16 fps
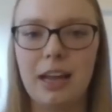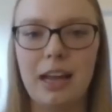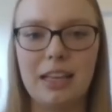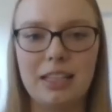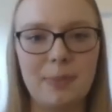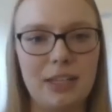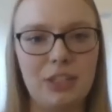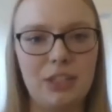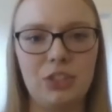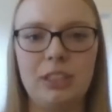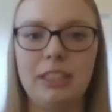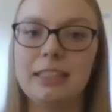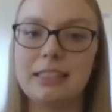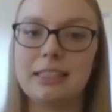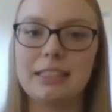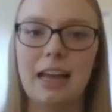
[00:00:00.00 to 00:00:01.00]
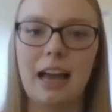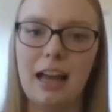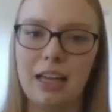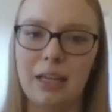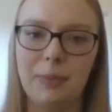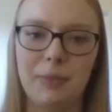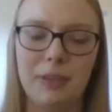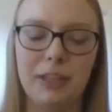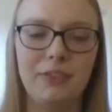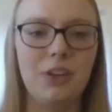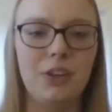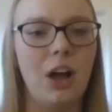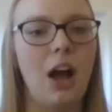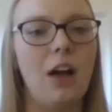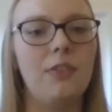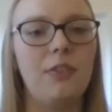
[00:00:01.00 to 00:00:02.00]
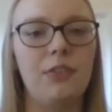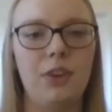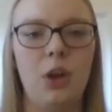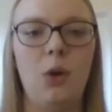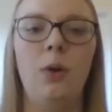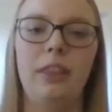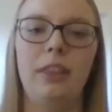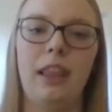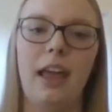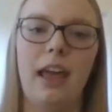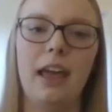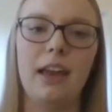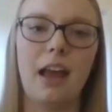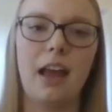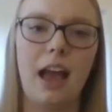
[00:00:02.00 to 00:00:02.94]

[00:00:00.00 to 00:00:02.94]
especially in this time, lifted off of knowing that